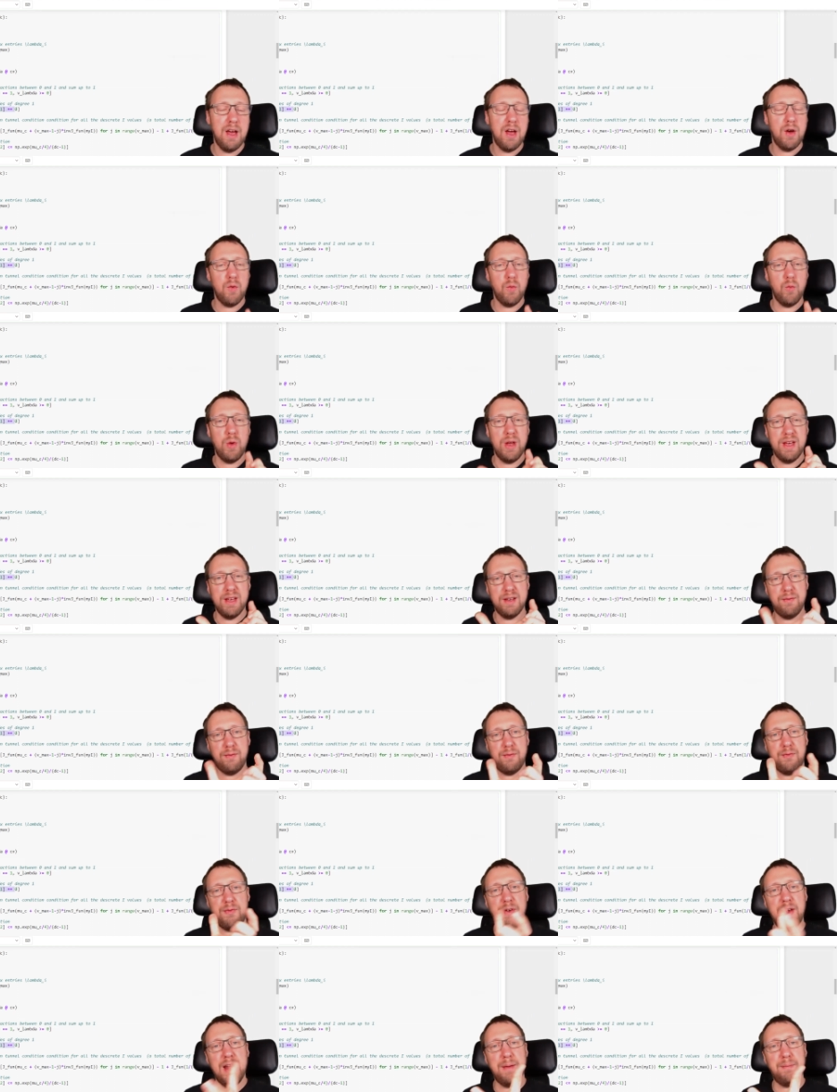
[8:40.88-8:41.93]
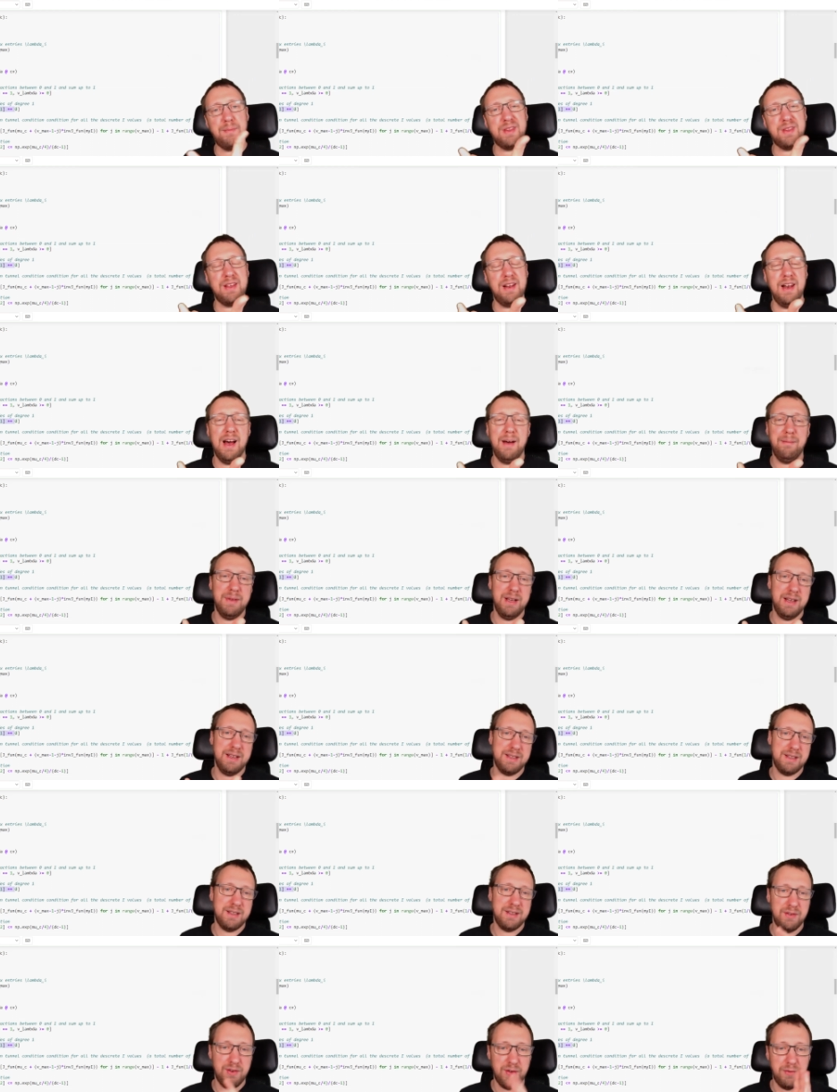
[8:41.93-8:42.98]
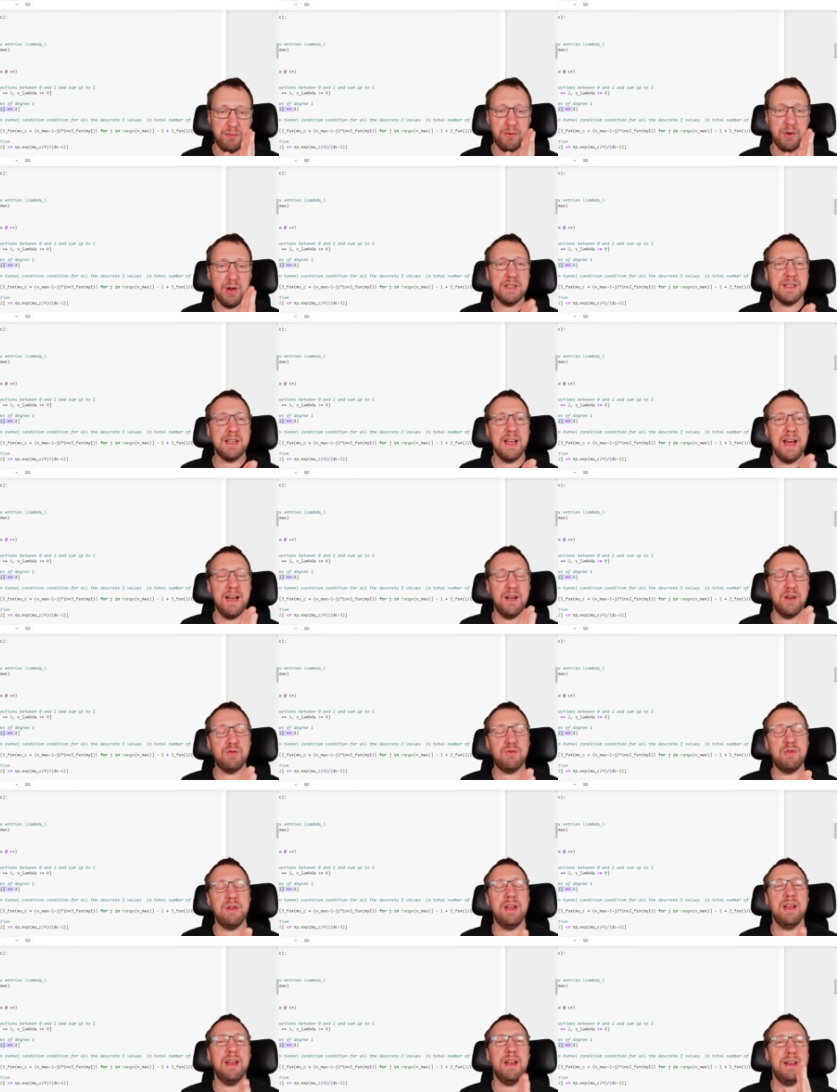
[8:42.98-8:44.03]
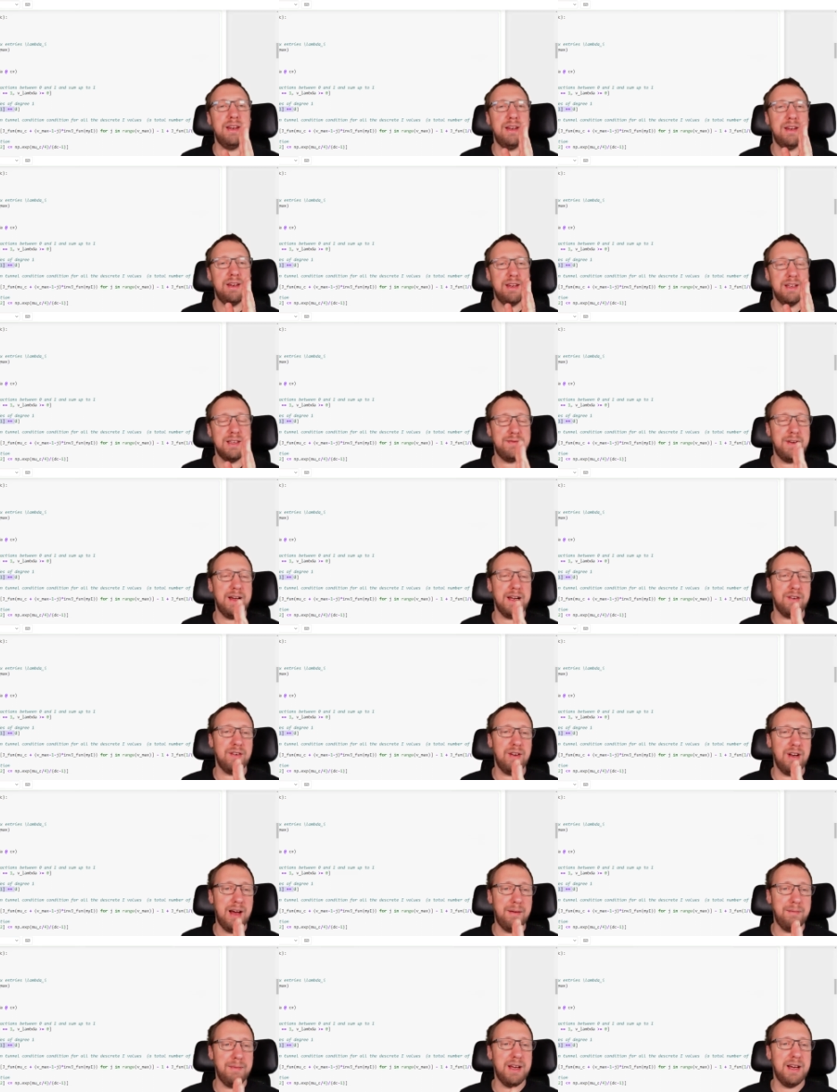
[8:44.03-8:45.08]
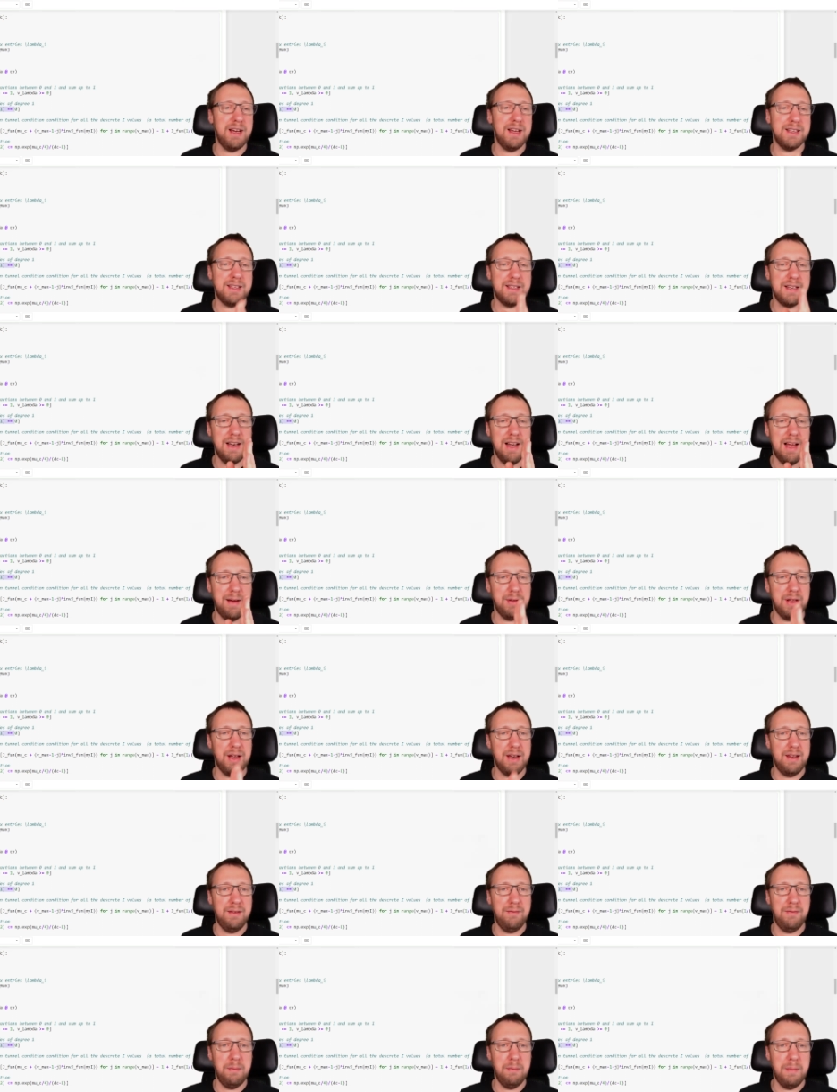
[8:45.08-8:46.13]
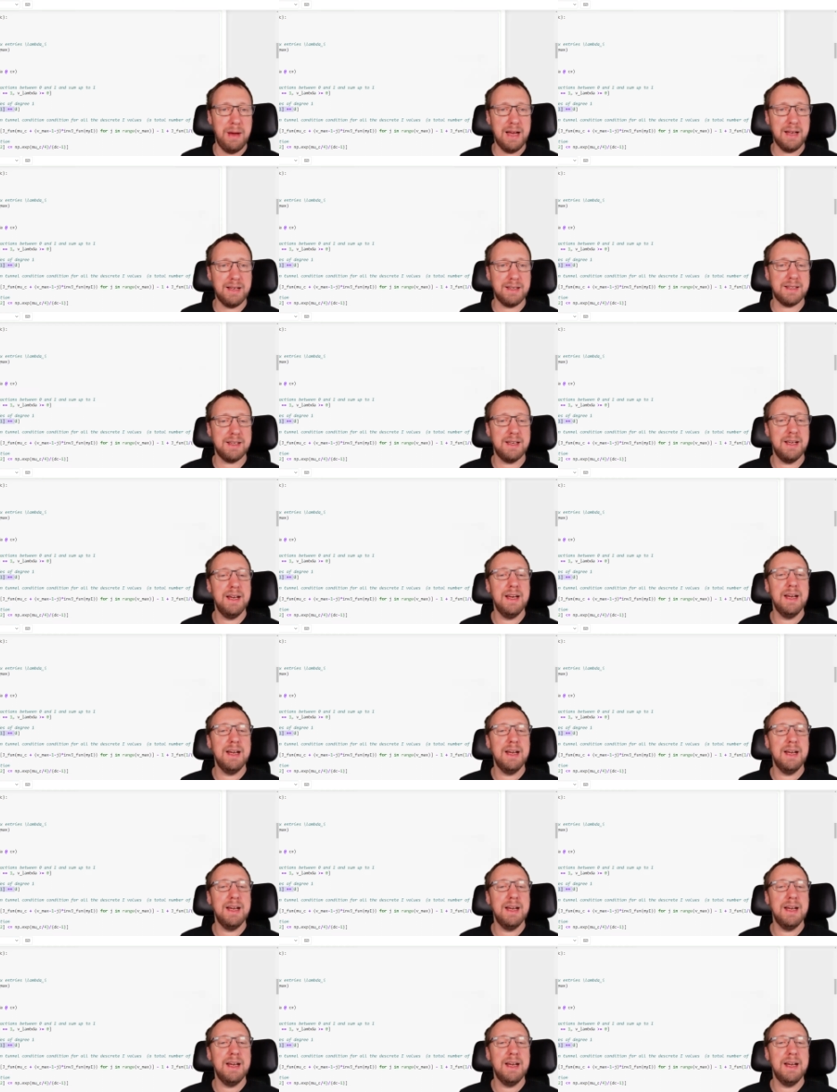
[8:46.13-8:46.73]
we flip the lambdas. So the first entry in this vector lambda is lambda dv max.